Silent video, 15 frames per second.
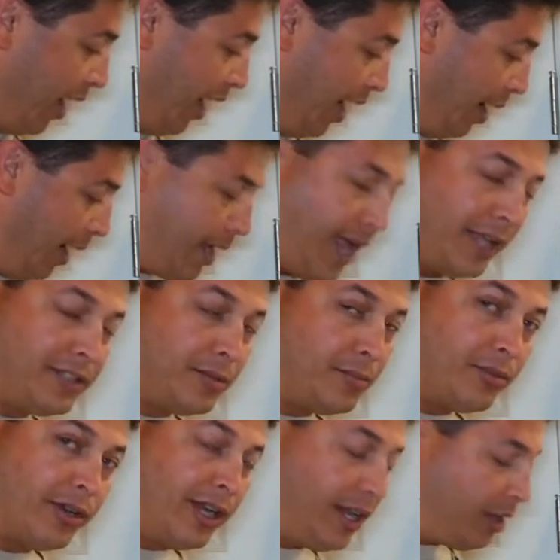I got
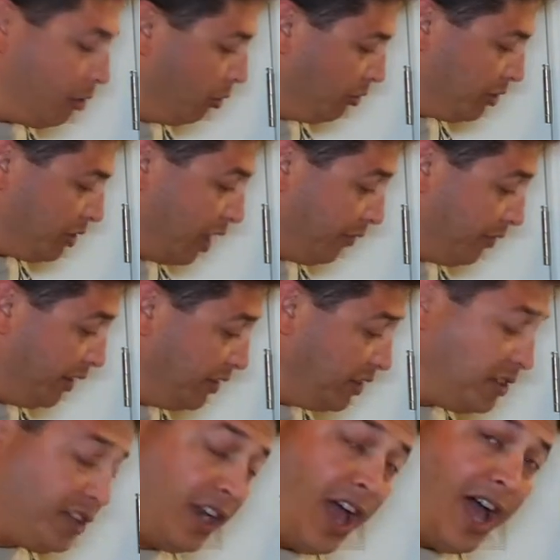some really cool stuff. This
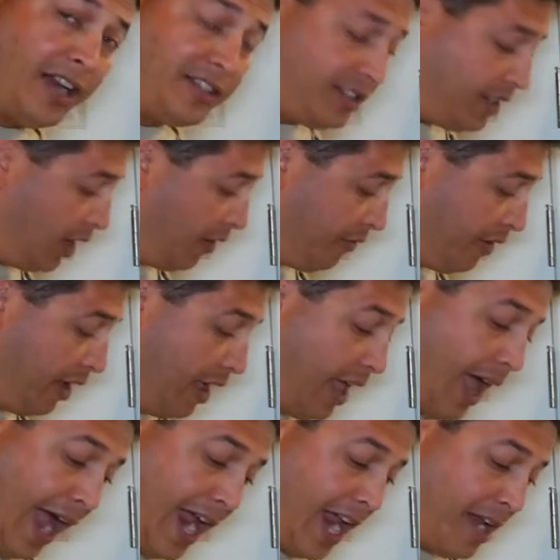is a lot of stuff
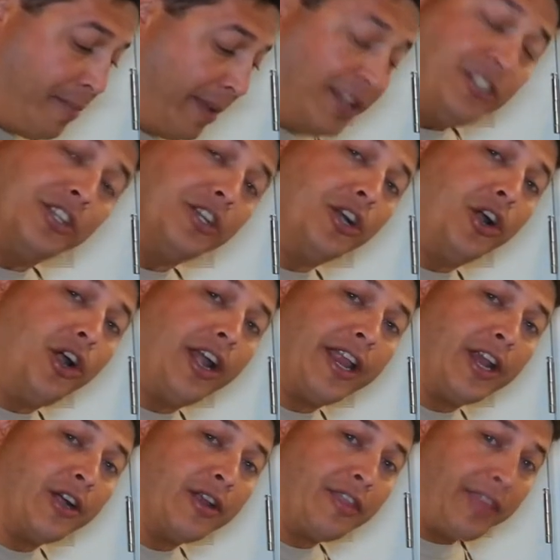I had mentioned earlier